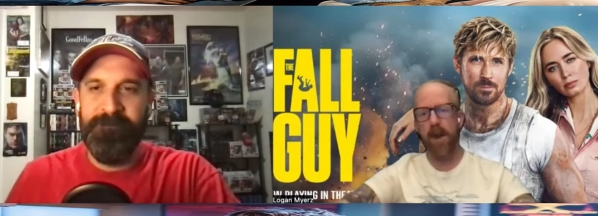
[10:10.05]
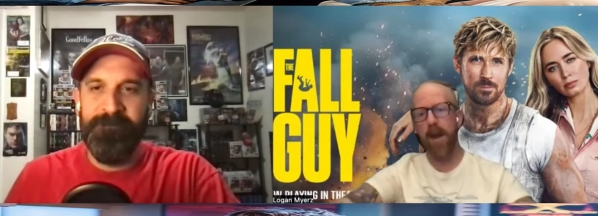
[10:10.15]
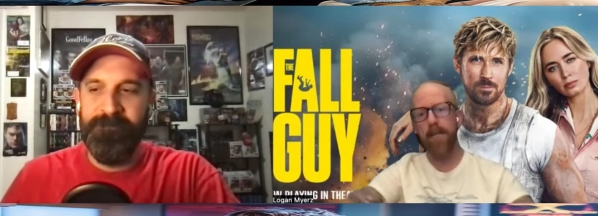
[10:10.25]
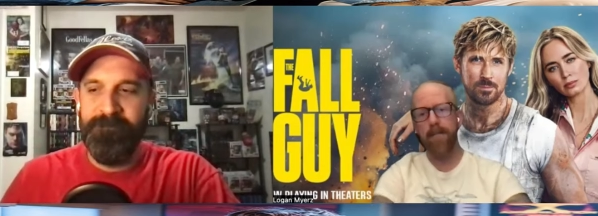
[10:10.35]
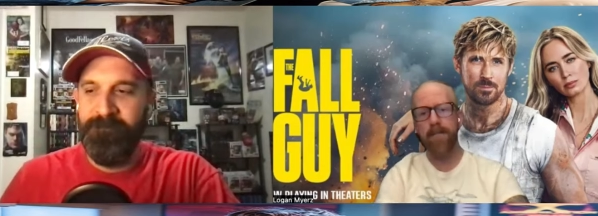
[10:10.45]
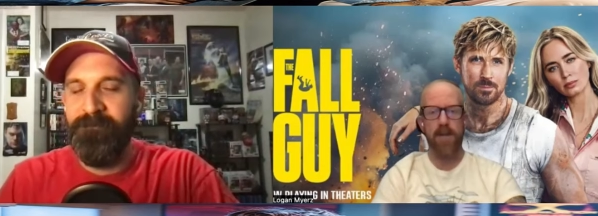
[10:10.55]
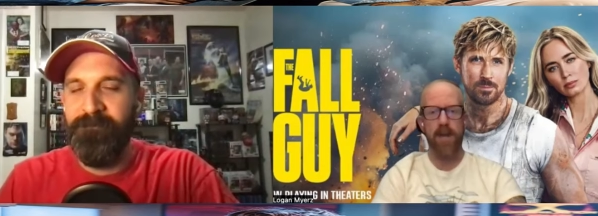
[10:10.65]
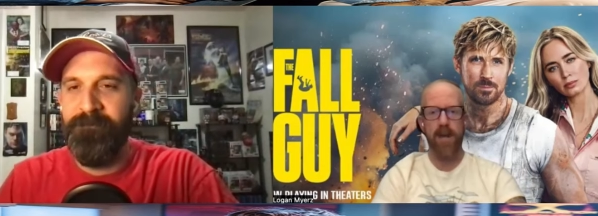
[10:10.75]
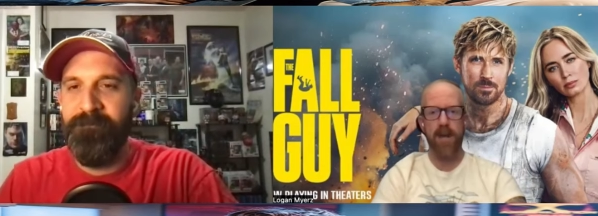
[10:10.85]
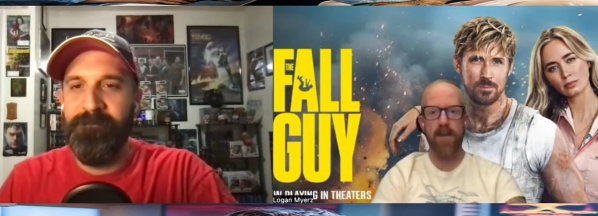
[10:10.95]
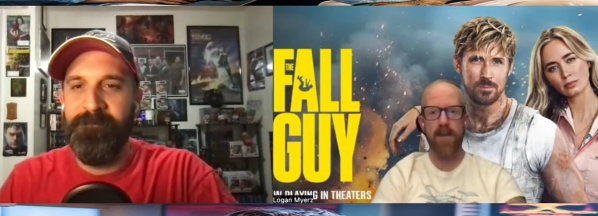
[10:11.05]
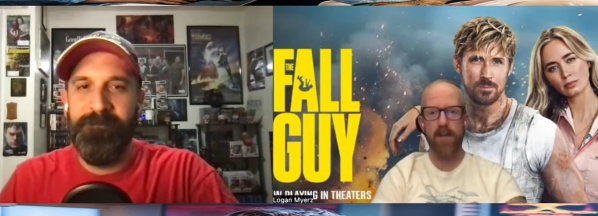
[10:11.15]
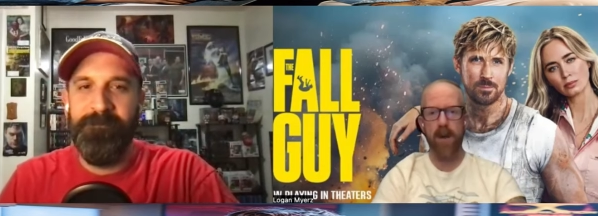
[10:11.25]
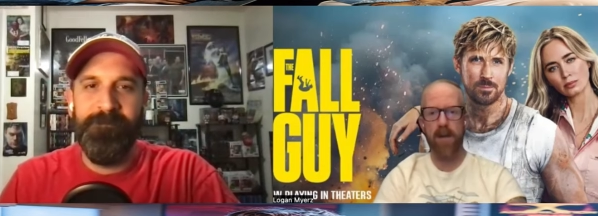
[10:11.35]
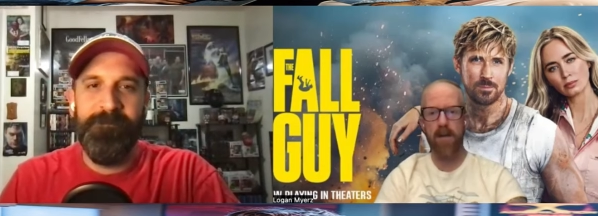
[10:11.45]
Speaker 1: subscribe. Also, check
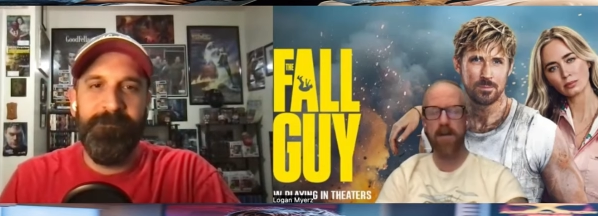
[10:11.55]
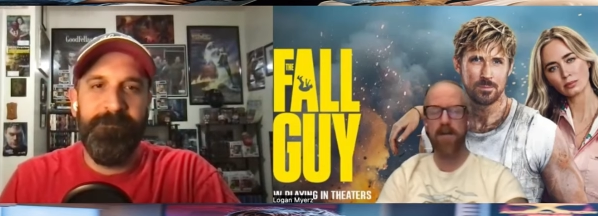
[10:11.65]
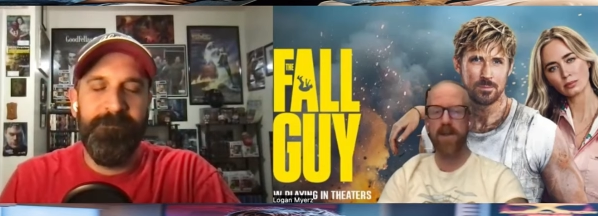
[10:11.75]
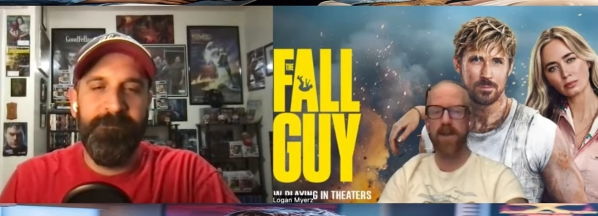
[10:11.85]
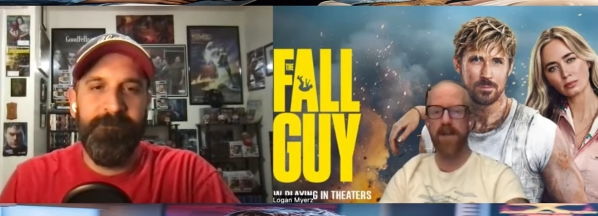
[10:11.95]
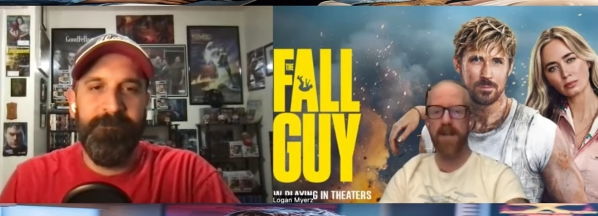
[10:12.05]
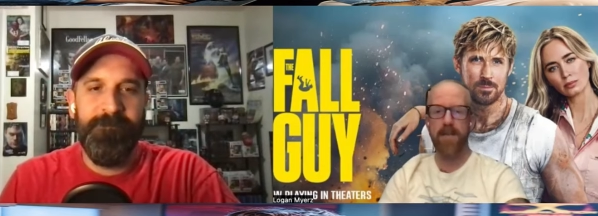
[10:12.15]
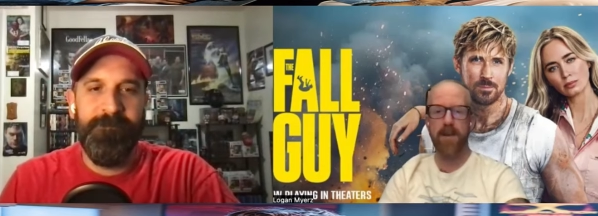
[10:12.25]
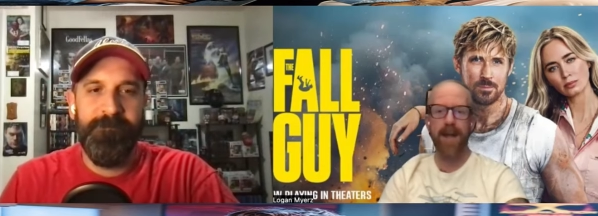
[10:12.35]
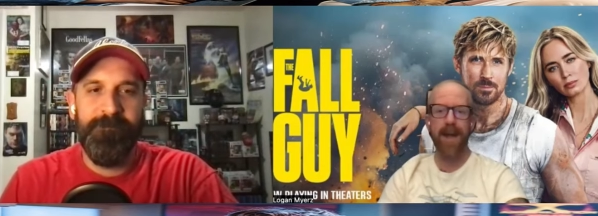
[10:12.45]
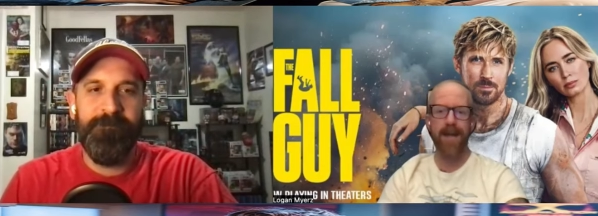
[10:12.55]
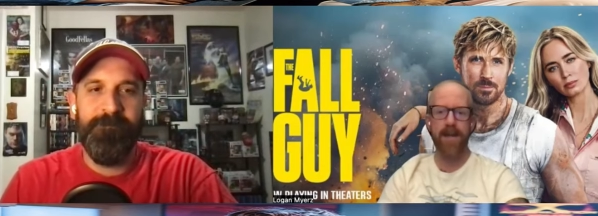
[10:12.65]
out these wild uncles on Facebook,